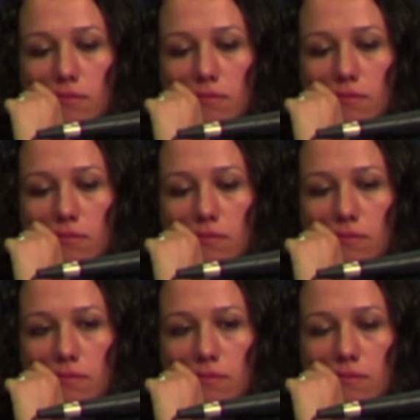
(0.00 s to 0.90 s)

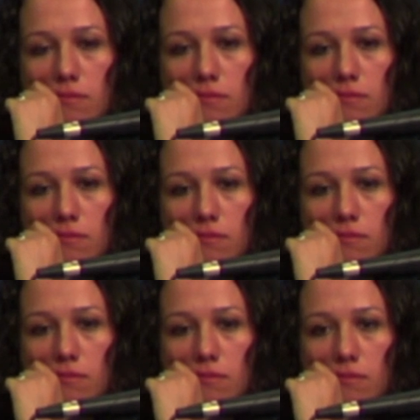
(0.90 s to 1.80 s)

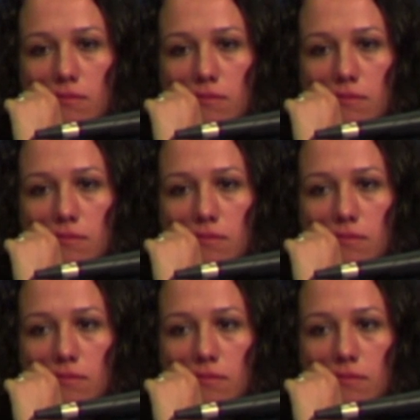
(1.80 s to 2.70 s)

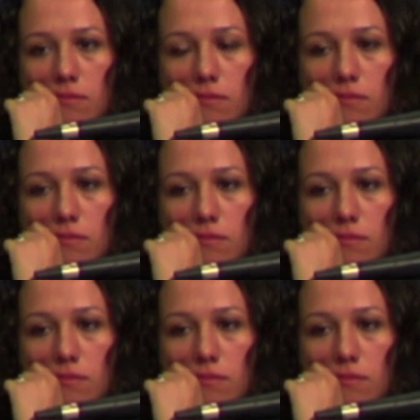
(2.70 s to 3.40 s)
[no speech]